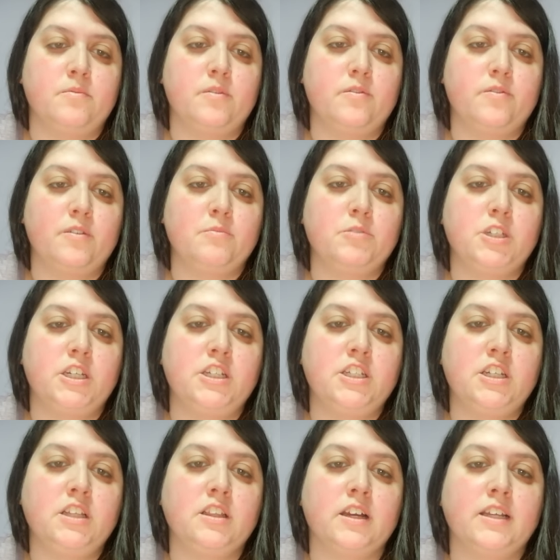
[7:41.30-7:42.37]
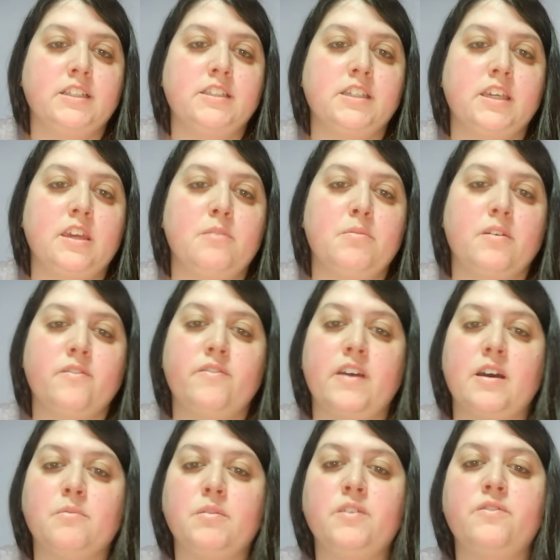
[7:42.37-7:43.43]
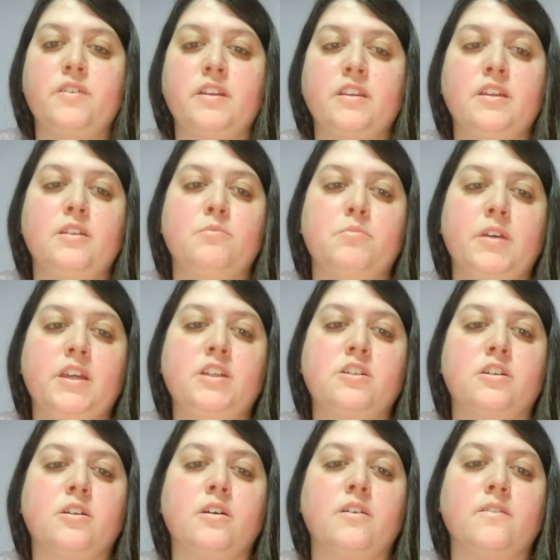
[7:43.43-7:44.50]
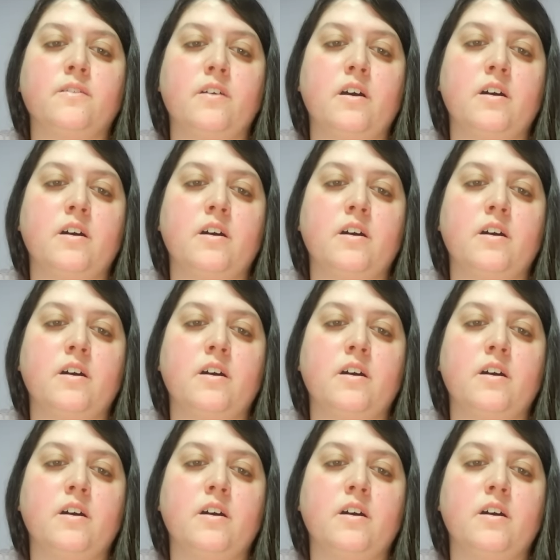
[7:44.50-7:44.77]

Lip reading: From changing lines to keeping family-friendly to make sure all